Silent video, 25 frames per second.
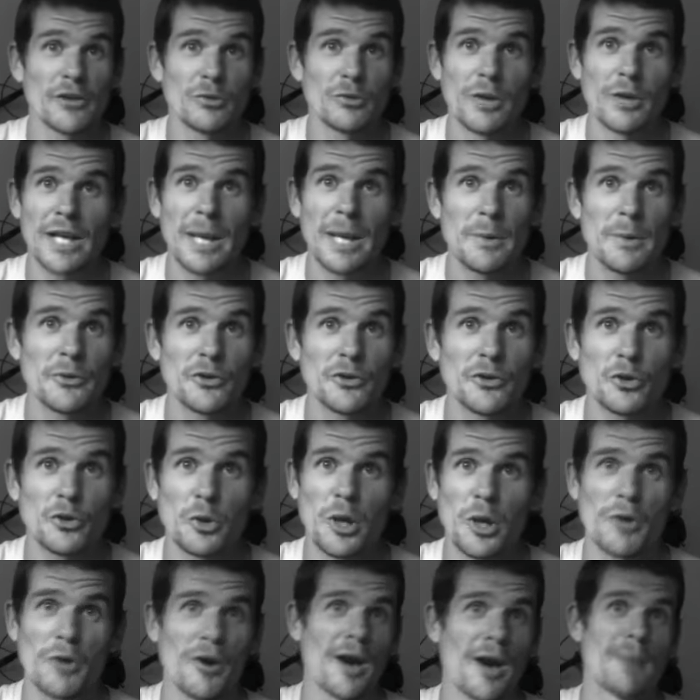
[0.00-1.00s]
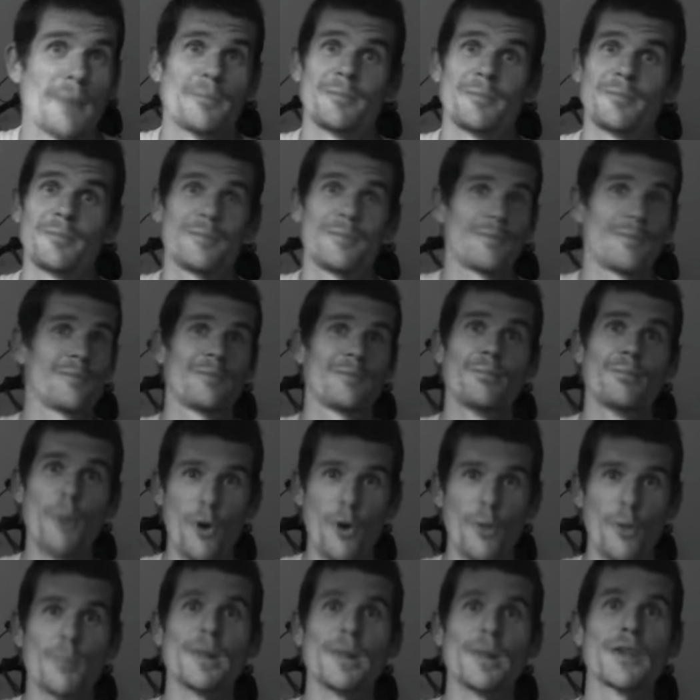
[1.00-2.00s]
to come and square up,
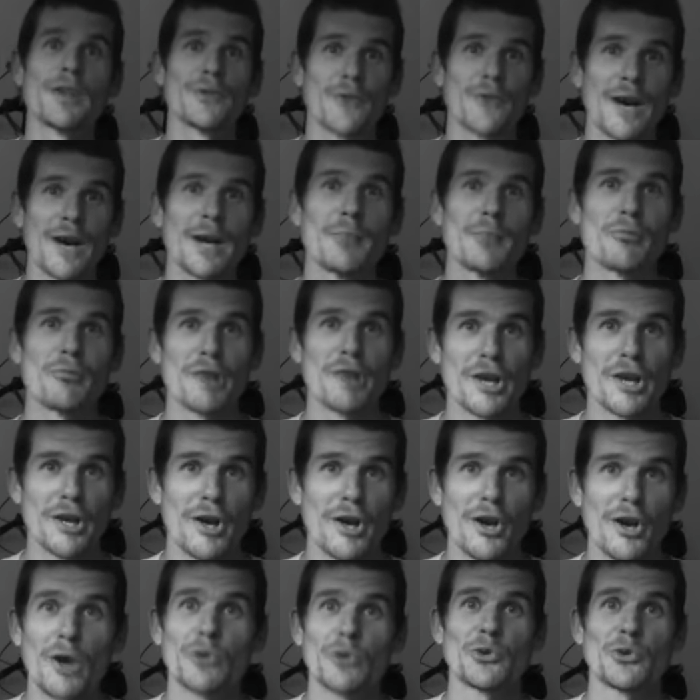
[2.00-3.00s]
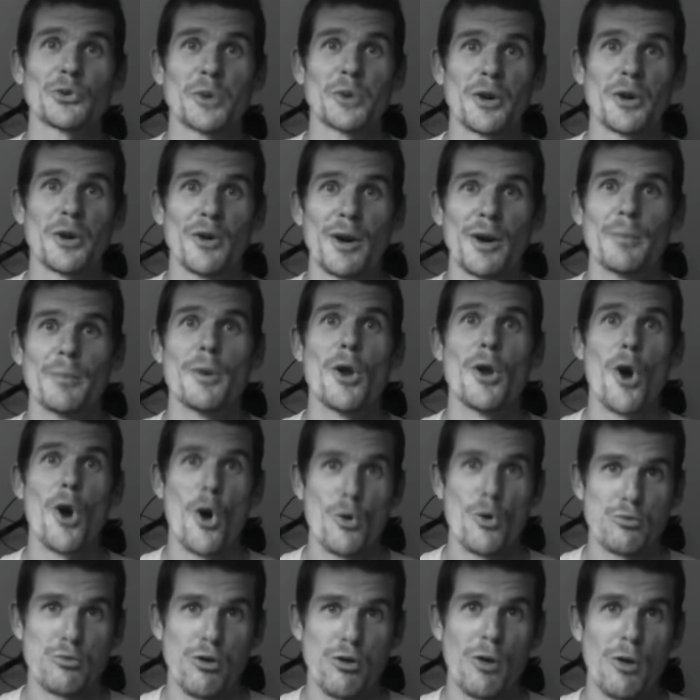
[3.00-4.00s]
boom, let's fucking bring it on. I'll square up,
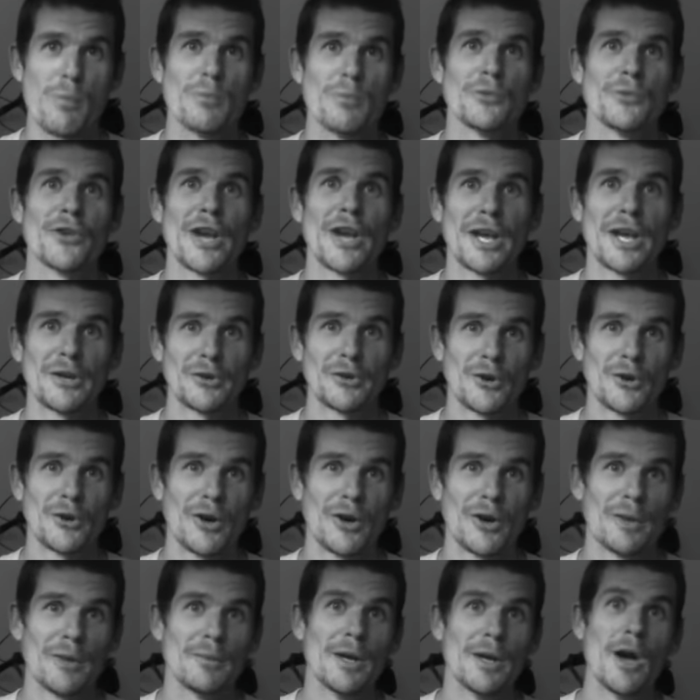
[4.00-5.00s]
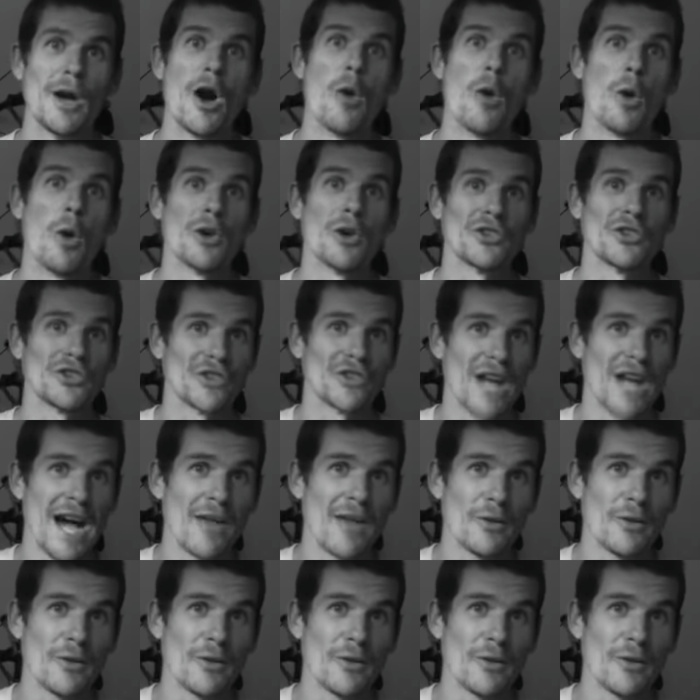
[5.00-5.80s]
no problems anytime. I won't start the